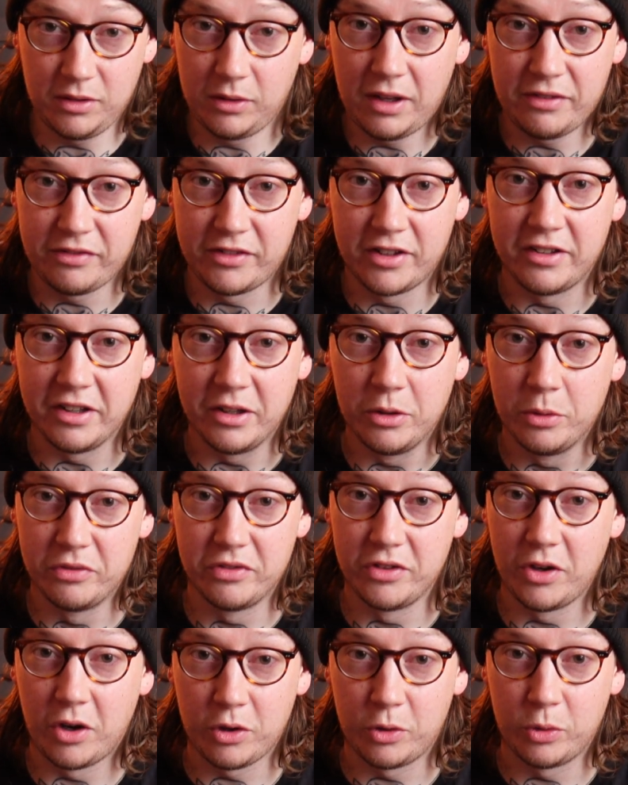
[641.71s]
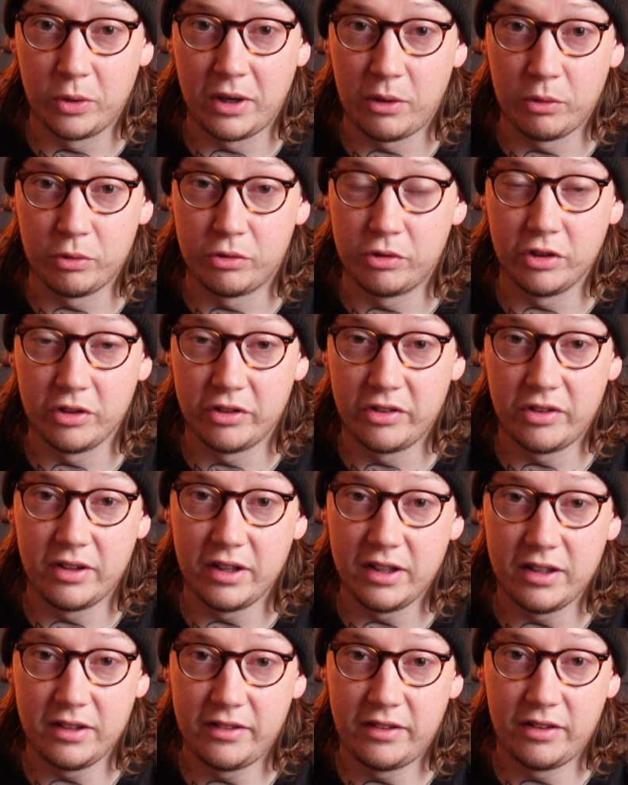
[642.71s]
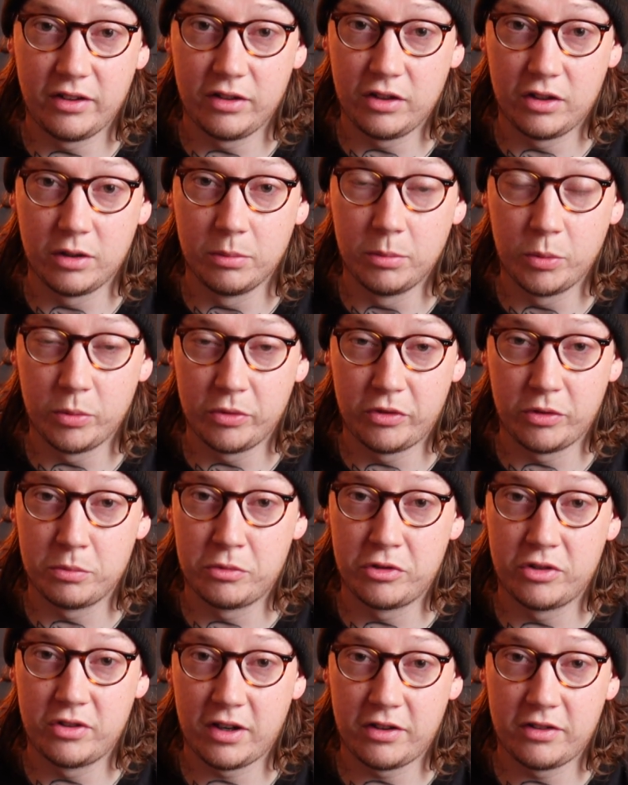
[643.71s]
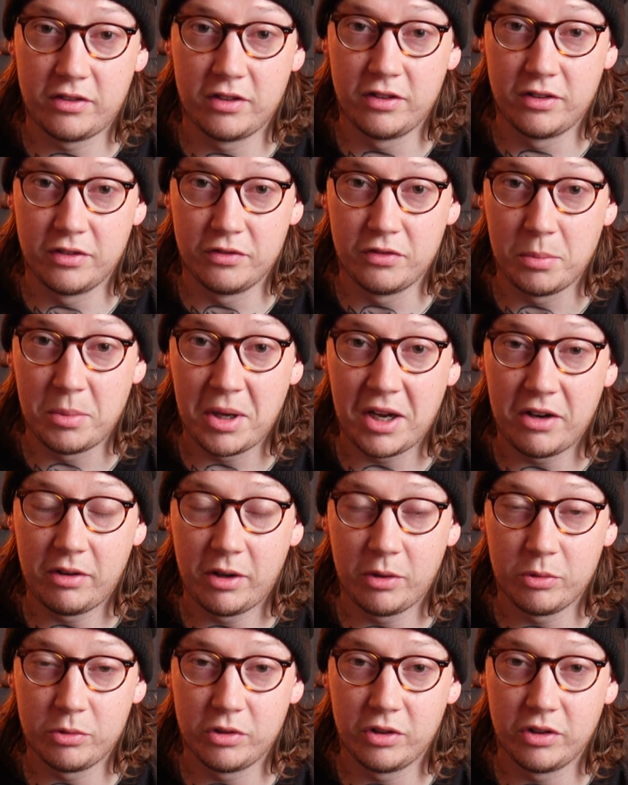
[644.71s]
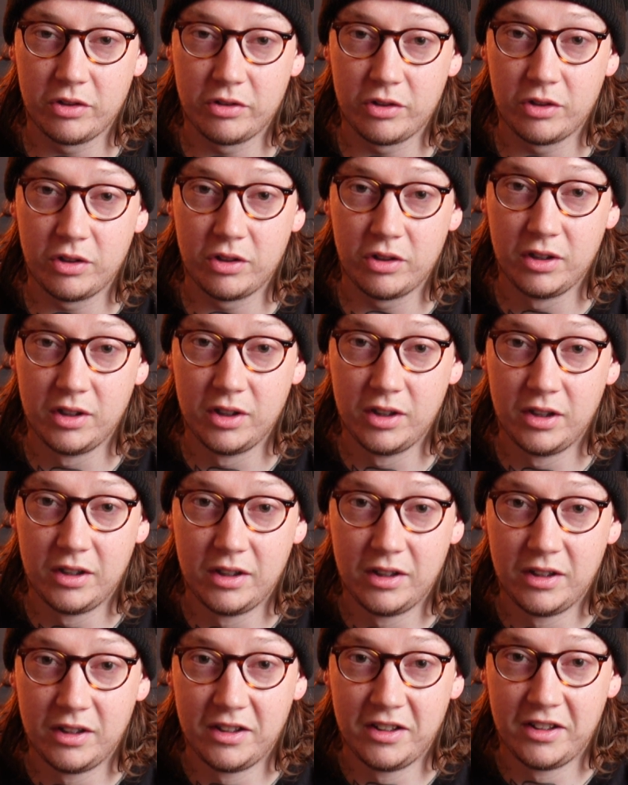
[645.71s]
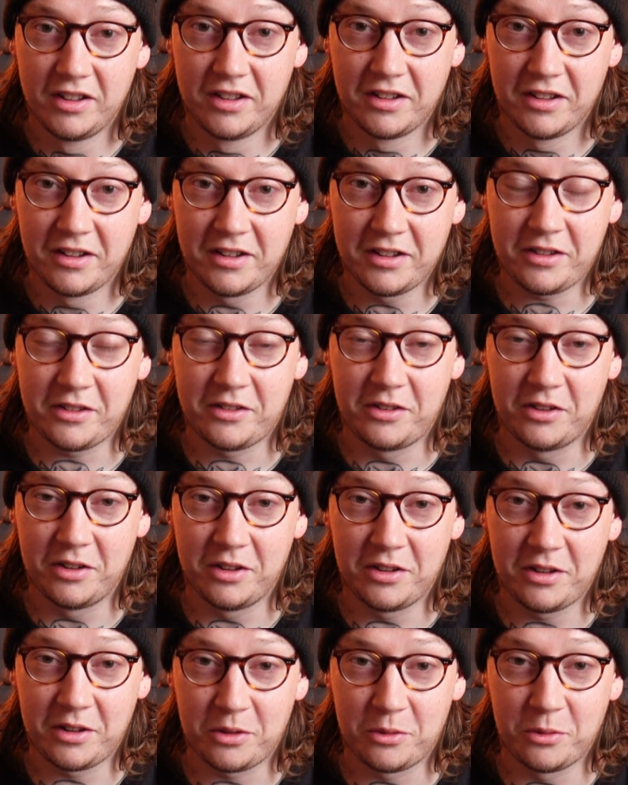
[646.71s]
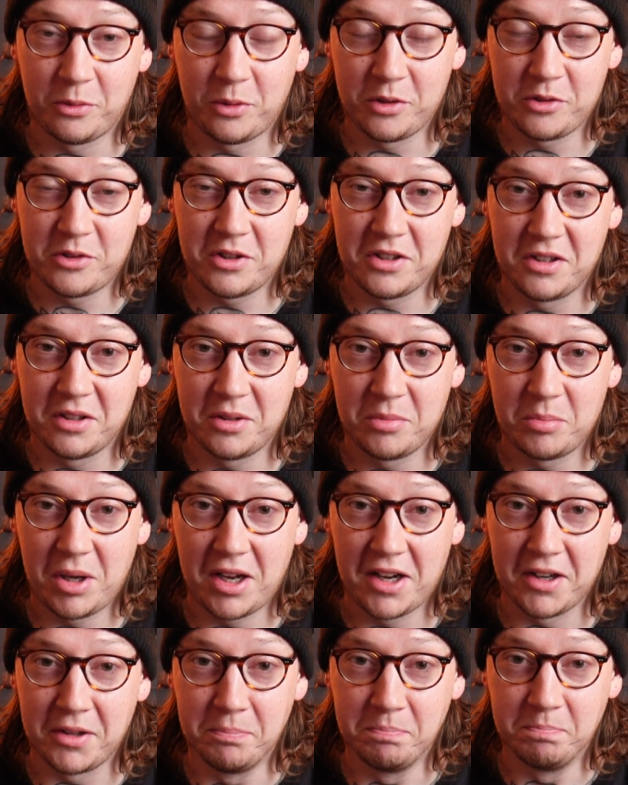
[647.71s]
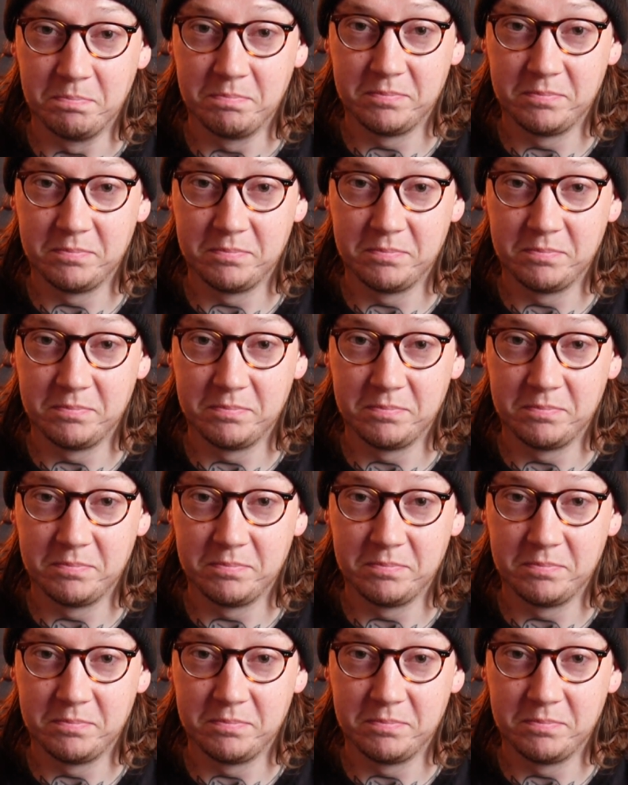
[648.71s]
You'll have to deal with an awkward outro today until you come up with some suggestions of a better outro. So thanks for watching. Bye.